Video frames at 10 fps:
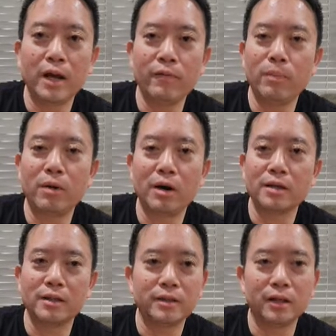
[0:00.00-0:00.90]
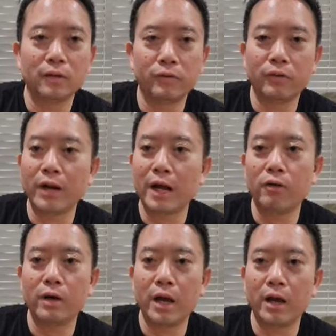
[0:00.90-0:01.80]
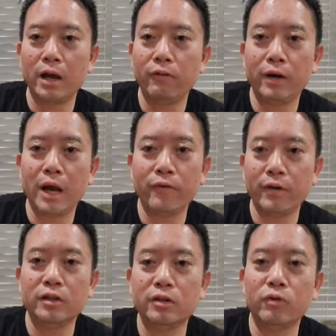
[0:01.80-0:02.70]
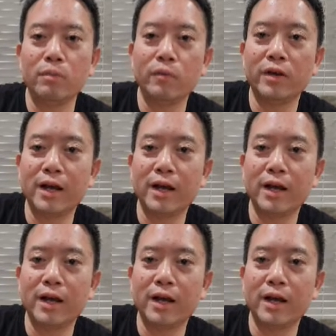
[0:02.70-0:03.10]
have it processed, deliver without ever having to remove your